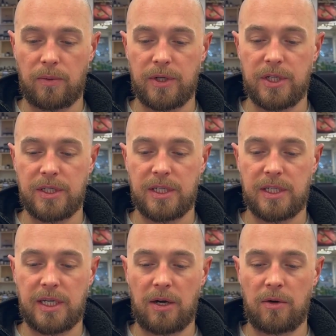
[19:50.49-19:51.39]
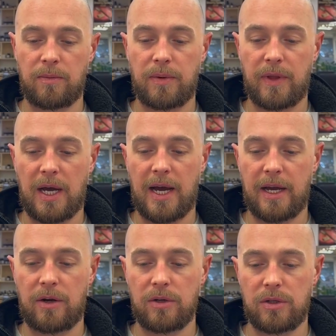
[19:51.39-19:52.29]
which is the scalp that
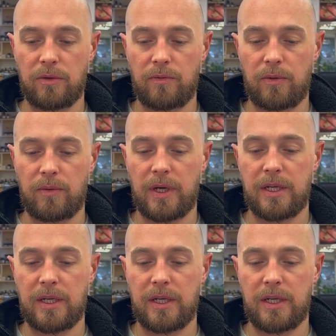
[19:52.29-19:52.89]
anchors the root.